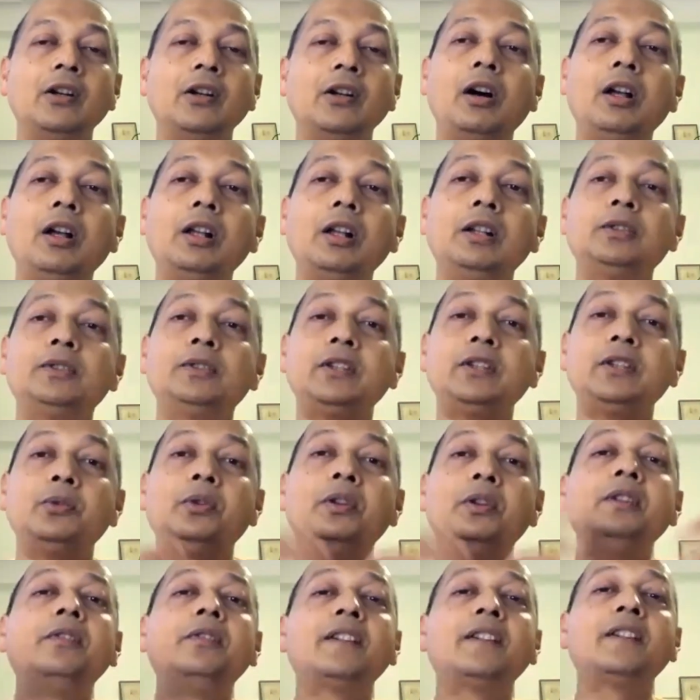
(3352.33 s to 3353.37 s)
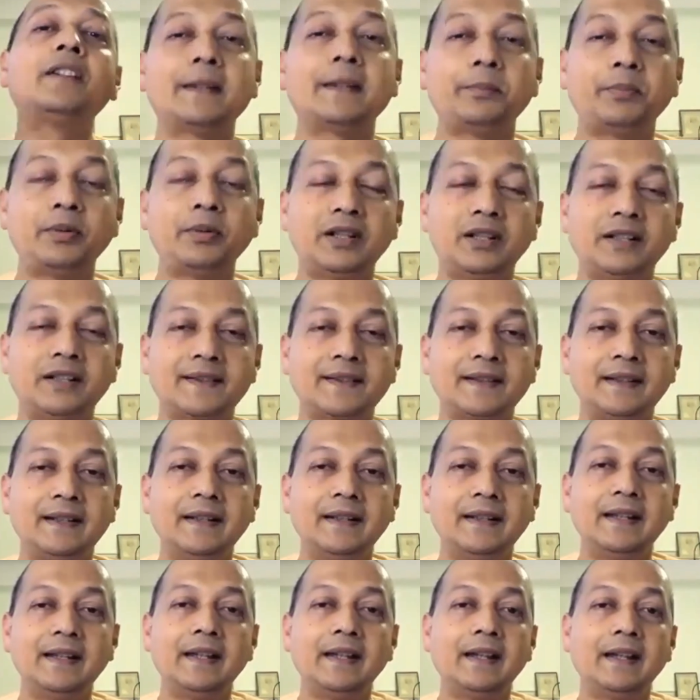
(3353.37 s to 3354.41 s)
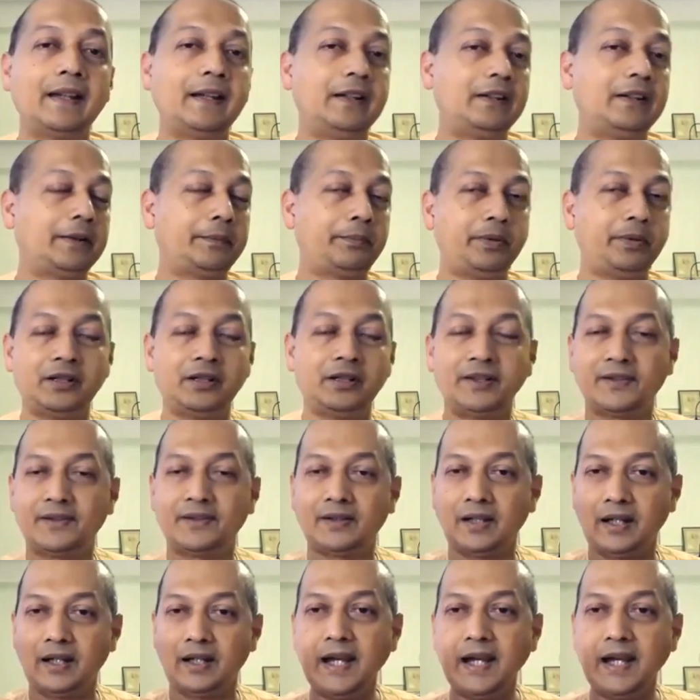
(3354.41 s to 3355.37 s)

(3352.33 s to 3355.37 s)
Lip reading: Although the universe appears, it appears